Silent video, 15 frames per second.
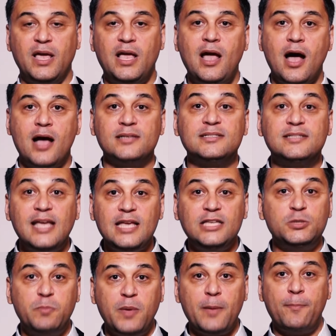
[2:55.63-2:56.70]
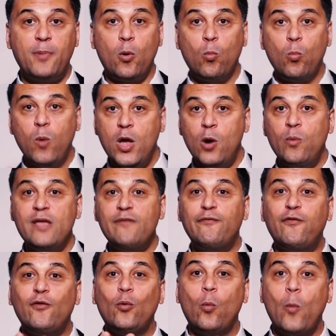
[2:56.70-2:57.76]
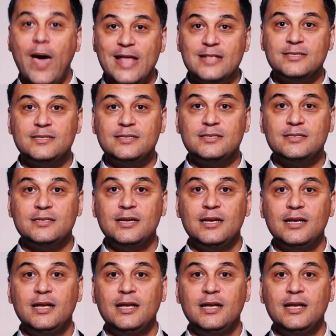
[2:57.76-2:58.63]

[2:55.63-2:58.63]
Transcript: because these people will influence